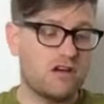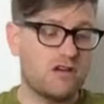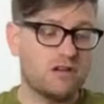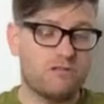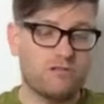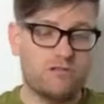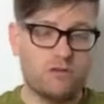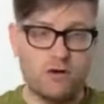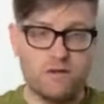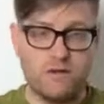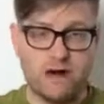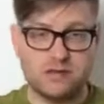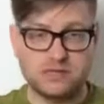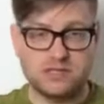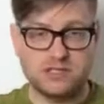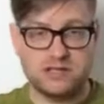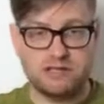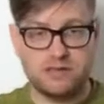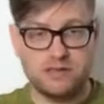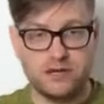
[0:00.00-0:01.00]
only 4 rounds
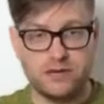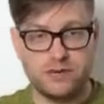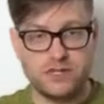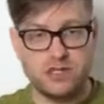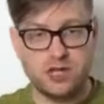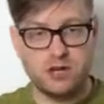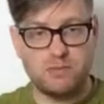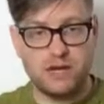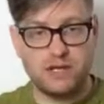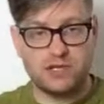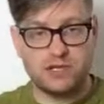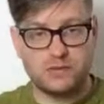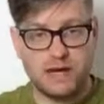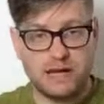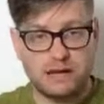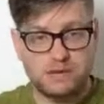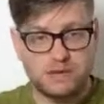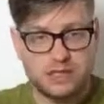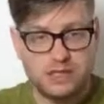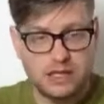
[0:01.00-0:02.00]
this evening. There is no picture
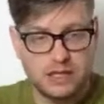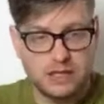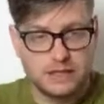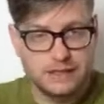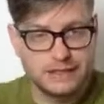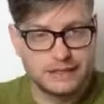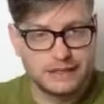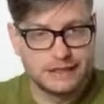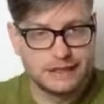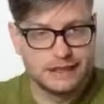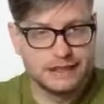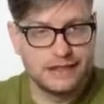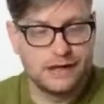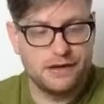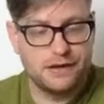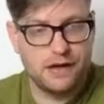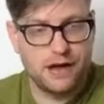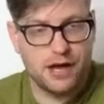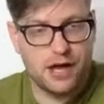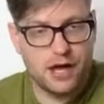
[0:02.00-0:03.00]
round.
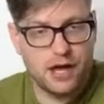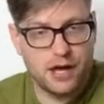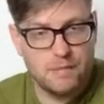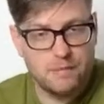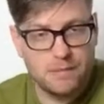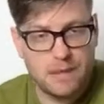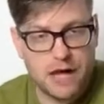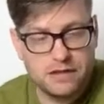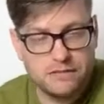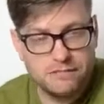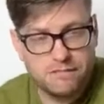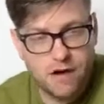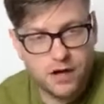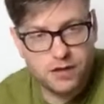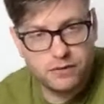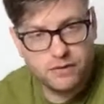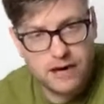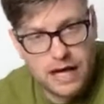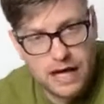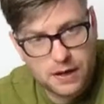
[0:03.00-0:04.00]
And the
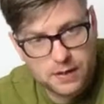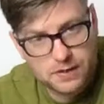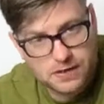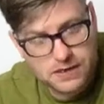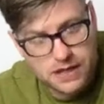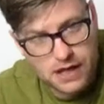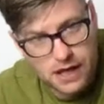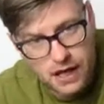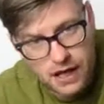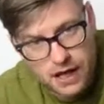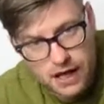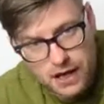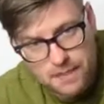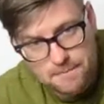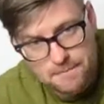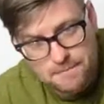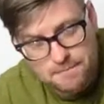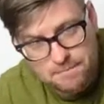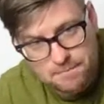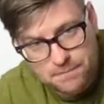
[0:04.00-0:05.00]
final round
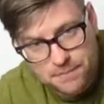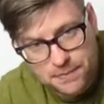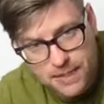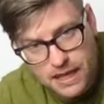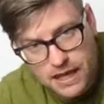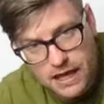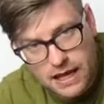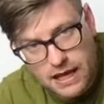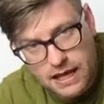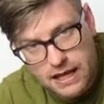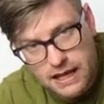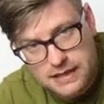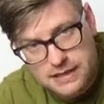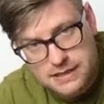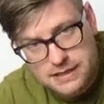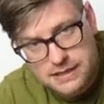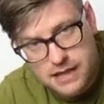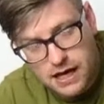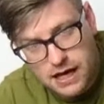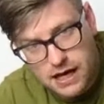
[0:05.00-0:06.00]

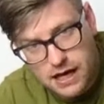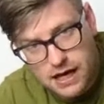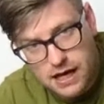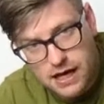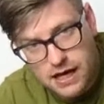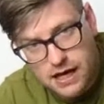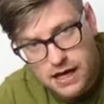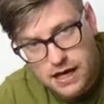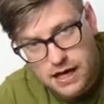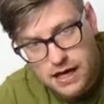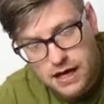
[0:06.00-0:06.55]
is I